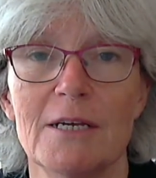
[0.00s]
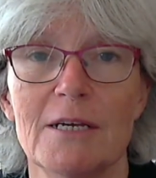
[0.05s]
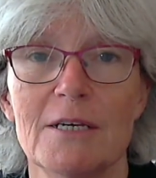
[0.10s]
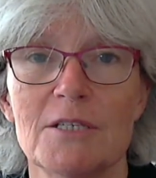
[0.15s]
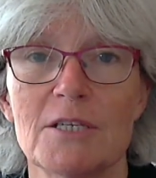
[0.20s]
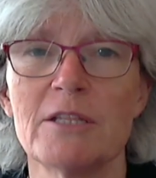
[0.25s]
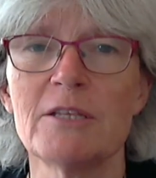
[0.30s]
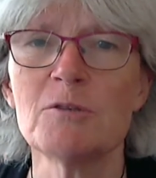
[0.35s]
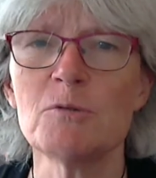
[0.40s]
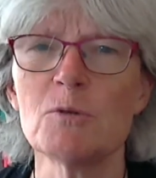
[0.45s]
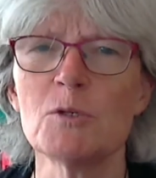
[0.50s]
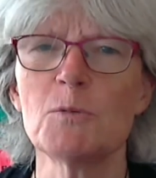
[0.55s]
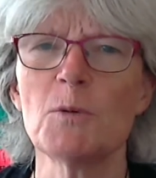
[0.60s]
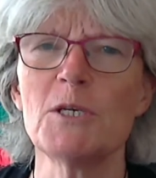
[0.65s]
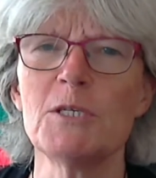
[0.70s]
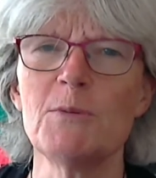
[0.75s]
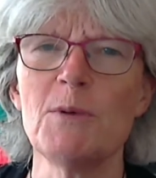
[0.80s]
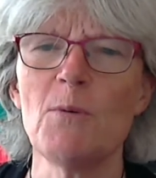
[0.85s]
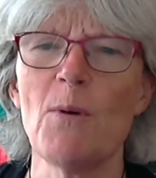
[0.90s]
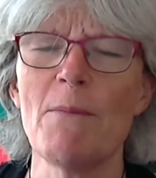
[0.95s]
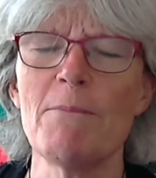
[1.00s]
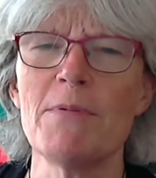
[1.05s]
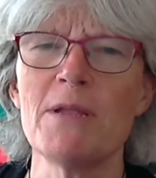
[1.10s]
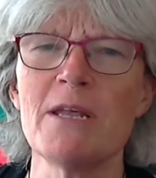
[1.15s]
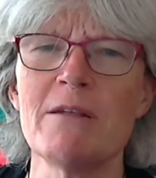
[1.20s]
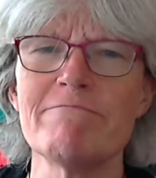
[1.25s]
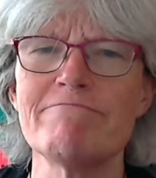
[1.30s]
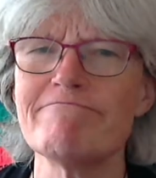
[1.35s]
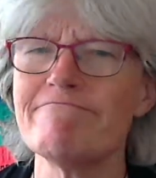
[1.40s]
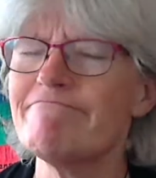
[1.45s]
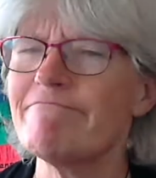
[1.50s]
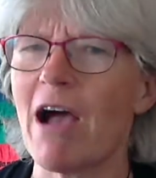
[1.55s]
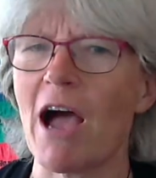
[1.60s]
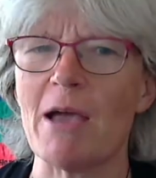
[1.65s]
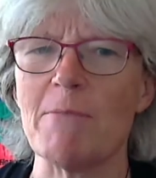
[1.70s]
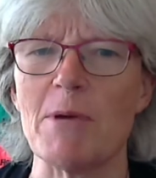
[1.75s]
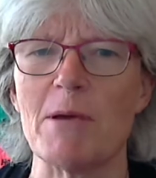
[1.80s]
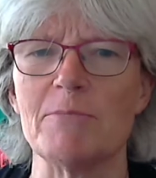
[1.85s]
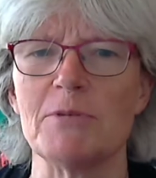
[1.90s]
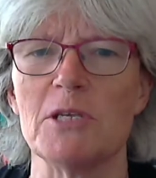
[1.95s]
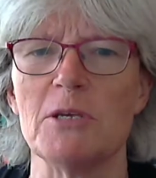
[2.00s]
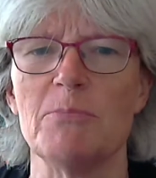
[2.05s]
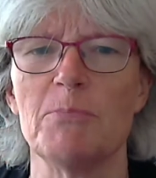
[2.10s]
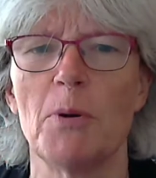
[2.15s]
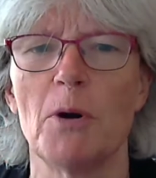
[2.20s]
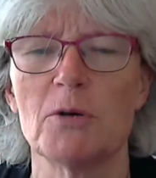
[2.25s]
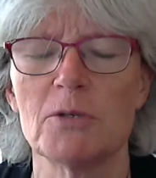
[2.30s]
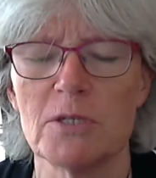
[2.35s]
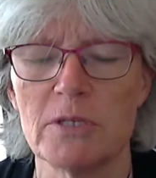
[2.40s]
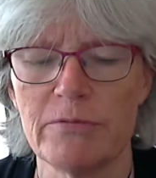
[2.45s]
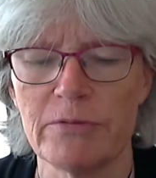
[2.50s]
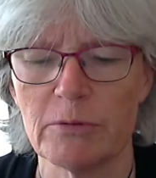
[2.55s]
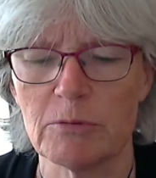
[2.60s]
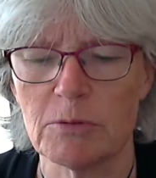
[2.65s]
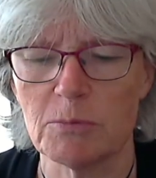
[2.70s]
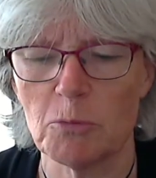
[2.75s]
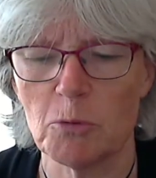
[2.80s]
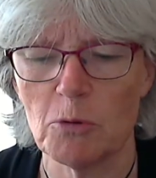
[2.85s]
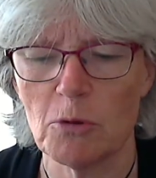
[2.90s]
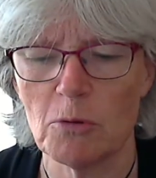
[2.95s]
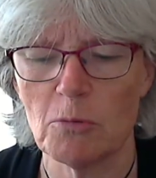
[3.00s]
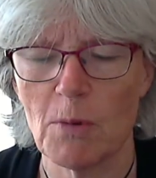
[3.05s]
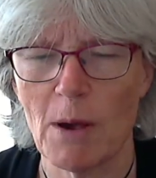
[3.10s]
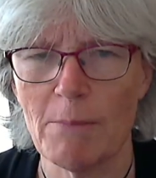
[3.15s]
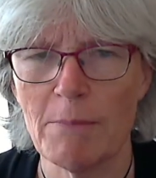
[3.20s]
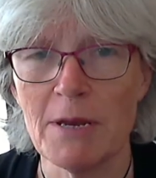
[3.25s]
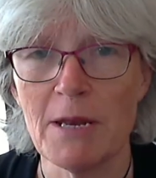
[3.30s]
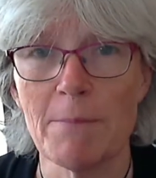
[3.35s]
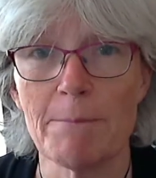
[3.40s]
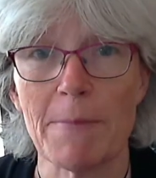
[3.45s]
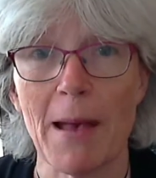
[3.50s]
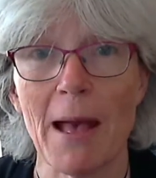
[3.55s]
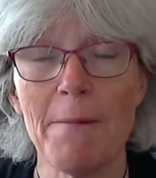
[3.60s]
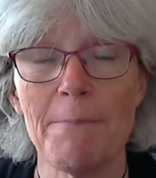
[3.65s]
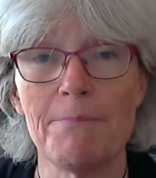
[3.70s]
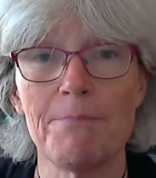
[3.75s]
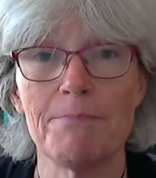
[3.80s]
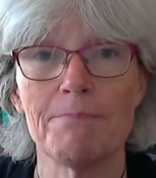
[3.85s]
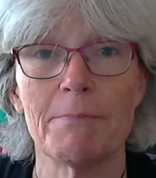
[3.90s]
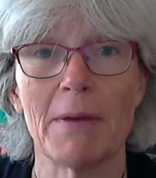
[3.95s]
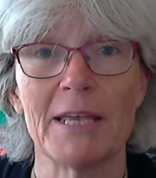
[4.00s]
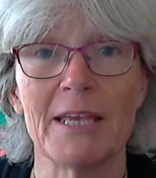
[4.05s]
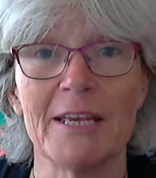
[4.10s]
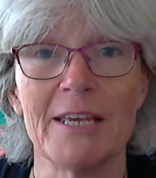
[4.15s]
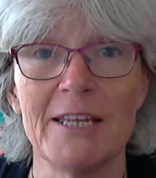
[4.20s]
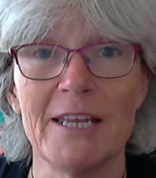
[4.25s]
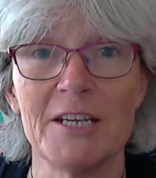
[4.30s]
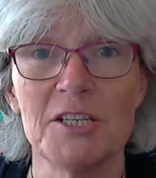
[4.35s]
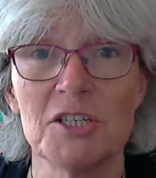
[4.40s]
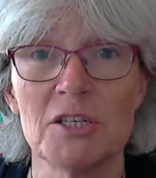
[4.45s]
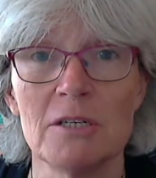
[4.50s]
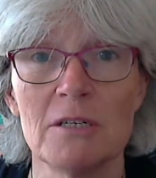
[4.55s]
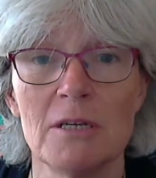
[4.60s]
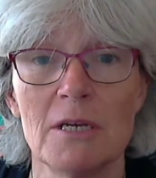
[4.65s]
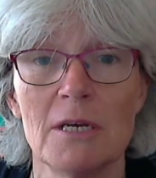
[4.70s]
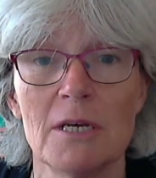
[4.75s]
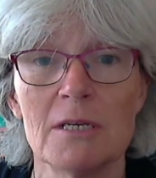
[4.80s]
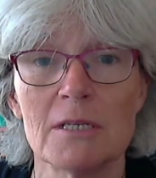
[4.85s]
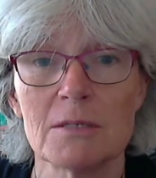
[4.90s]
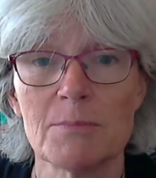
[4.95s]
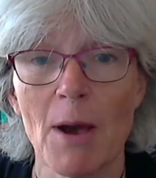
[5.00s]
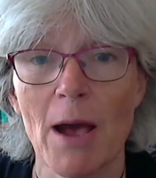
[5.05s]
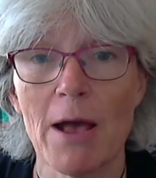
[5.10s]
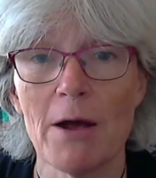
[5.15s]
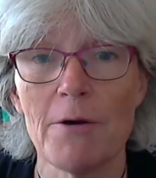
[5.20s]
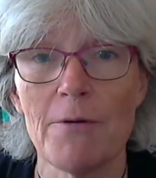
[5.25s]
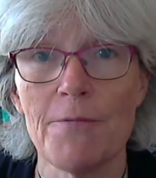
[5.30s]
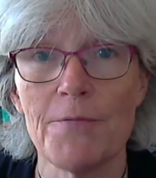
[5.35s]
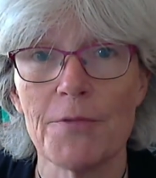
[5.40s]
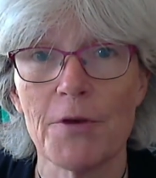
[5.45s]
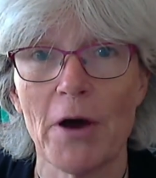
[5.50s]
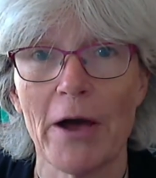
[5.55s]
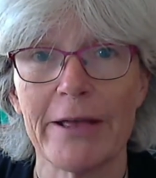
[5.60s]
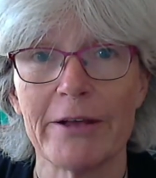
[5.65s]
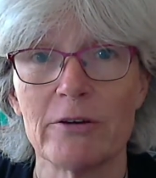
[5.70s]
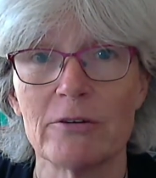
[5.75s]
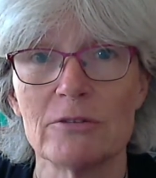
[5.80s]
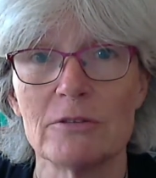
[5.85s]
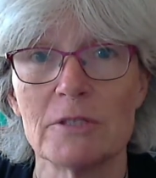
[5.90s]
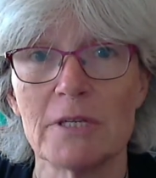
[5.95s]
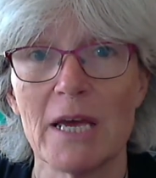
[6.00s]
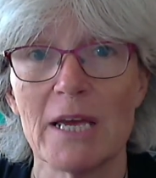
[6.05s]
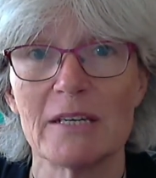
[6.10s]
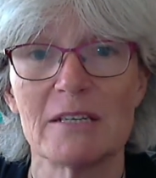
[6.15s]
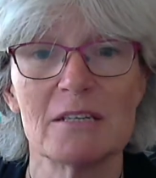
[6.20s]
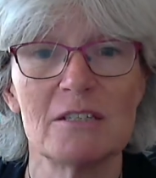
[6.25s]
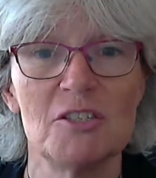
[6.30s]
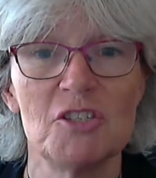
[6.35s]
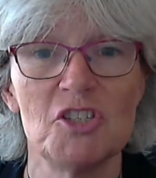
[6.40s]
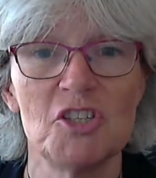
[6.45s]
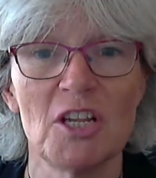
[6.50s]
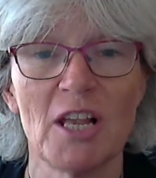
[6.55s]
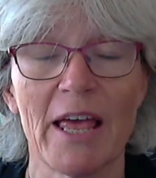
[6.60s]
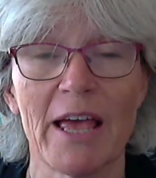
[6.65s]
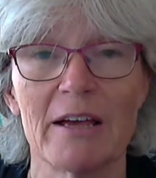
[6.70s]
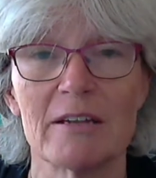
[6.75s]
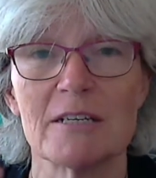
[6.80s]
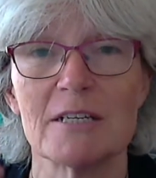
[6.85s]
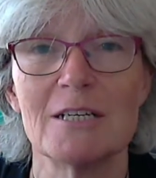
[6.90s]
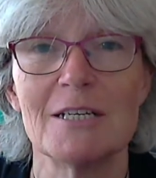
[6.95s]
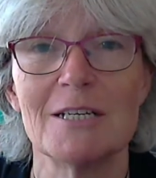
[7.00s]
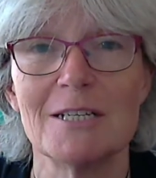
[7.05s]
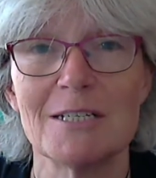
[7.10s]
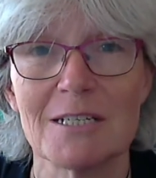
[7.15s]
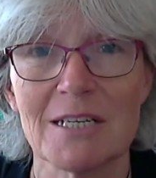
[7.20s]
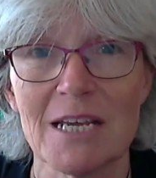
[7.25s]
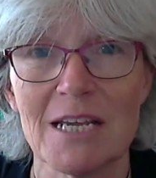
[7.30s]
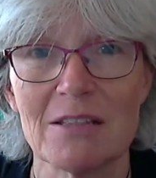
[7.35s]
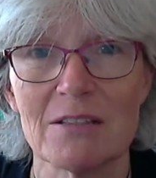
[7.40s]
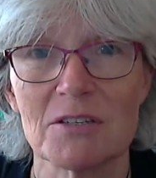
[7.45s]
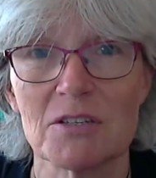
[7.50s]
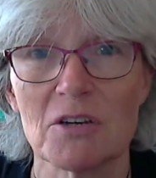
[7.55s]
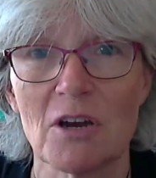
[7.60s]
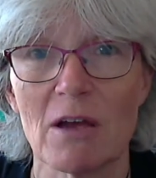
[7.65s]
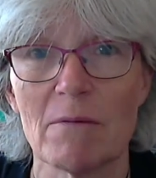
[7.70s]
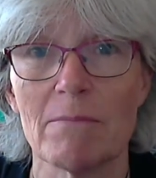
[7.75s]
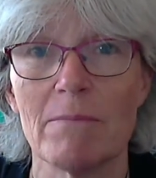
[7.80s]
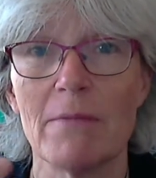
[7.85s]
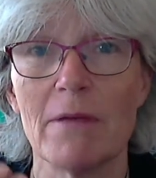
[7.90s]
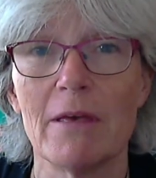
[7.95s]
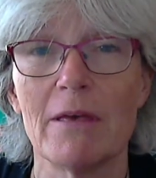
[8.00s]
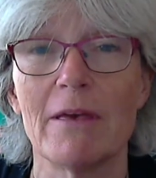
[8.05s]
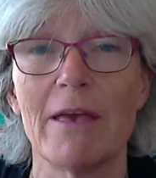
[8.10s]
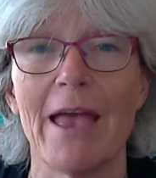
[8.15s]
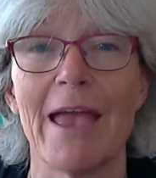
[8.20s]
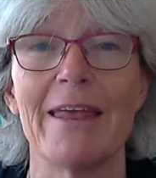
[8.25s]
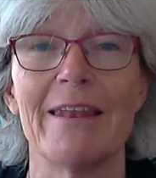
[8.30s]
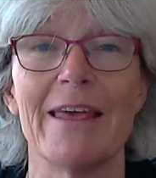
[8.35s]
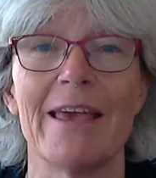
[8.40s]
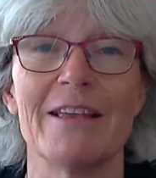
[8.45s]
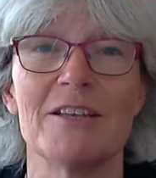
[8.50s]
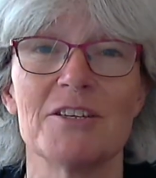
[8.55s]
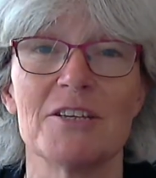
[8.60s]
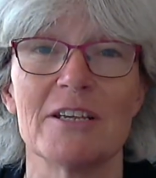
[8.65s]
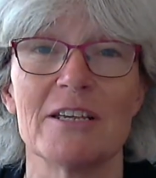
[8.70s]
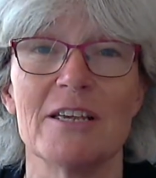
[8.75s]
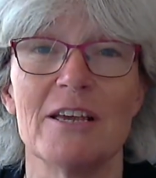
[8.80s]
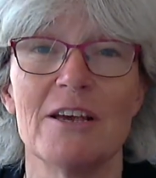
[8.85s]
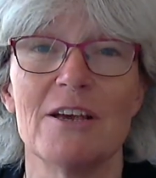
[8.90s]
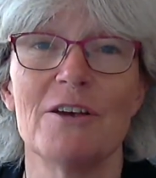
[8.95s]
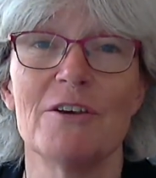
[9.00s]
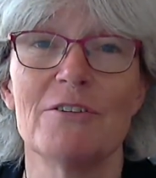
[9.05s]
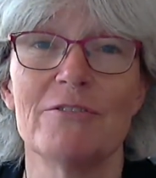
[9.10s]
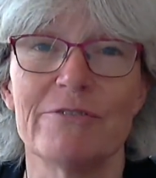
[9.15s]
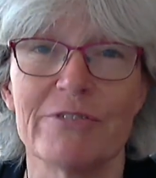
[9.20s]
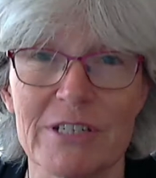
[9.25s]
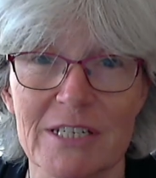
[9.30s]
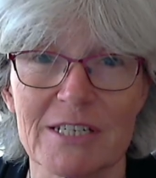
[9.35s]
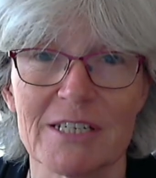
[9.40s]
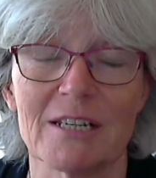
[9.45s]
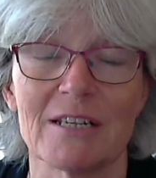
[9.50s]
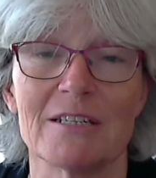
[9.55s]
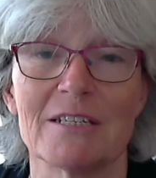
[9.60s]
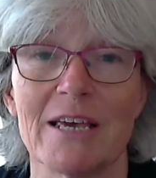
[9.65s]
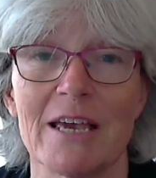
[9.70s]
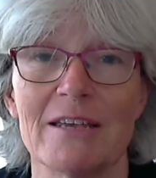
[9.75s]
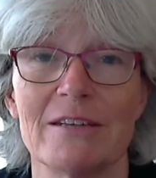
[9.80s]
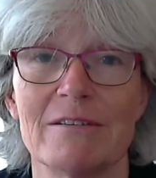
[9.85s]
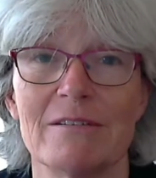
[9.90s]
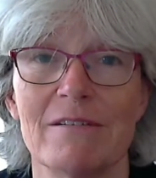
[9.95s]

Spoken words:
So this was supposed to be 1 minute. I'm absolutely positive it was more than 1 minute, but make a connection, smile, eye contact, chill out, take the time and actually facilitate.